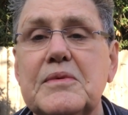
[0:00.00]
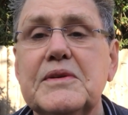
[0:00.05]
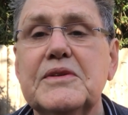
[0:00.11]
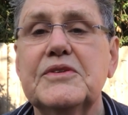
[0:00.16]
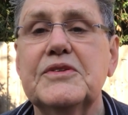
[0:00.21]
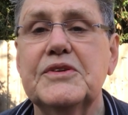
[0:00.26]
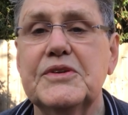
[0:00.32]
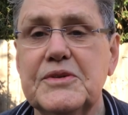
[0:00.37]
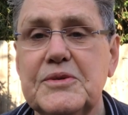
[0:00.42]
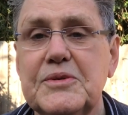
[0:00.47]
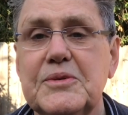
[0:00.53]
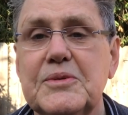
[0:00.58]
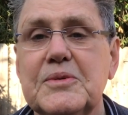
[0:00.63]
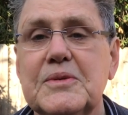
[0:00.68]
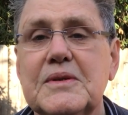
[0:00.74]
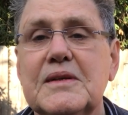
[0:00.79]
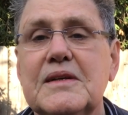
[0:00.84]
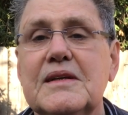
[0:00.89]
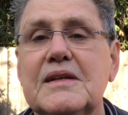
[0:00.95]
with you
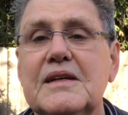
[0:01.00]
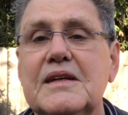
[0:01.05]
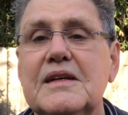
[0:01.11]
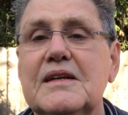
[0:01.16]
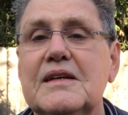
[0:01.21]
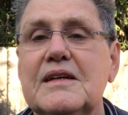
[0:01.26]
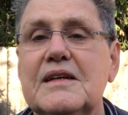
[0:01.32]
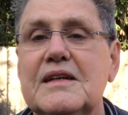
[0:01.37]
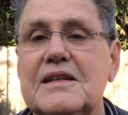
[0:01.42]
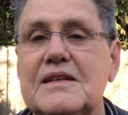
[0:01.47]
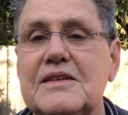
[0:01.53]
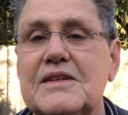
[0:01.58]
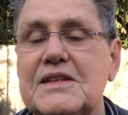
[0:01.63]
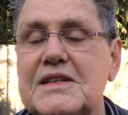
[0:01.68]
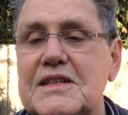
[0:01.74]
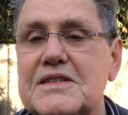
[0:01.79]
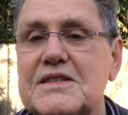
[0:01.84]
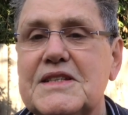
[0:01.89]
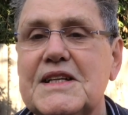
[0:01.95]
in
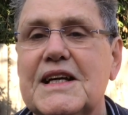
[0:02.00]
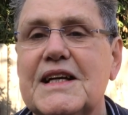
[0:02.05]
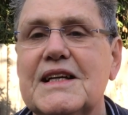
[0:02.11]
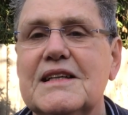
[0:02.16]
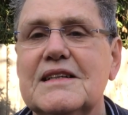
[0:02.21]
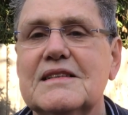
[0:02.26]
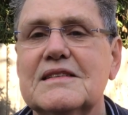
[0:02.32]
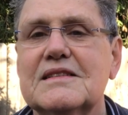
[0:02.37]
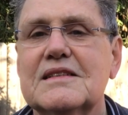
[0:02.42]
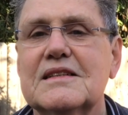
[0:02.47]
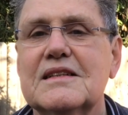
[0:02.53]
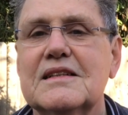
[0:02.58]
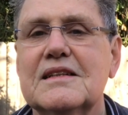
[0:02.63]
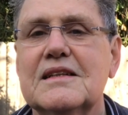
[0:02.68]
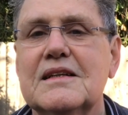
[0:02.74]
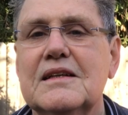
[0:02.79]
these days.